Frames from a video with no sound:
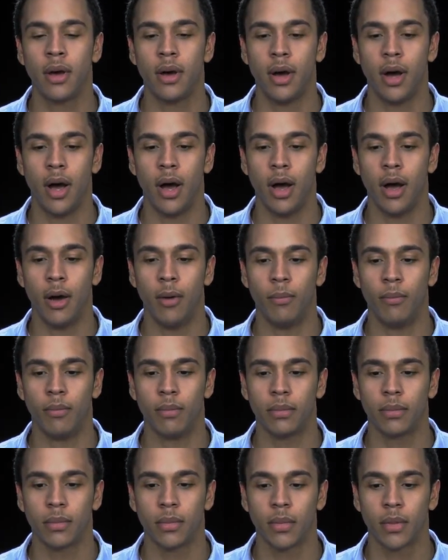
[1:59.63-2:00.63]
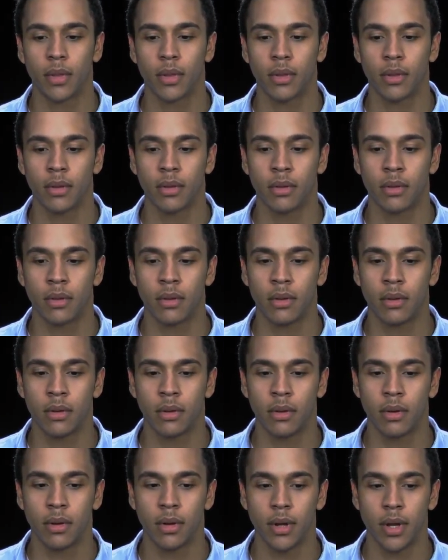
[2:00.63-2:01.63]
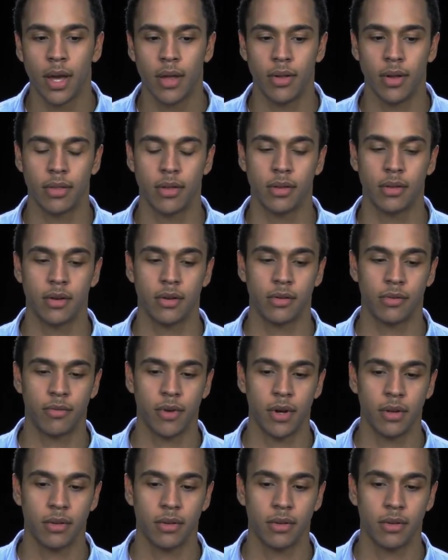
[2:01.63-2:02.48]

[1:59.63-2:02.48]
Um, yeah, I think there's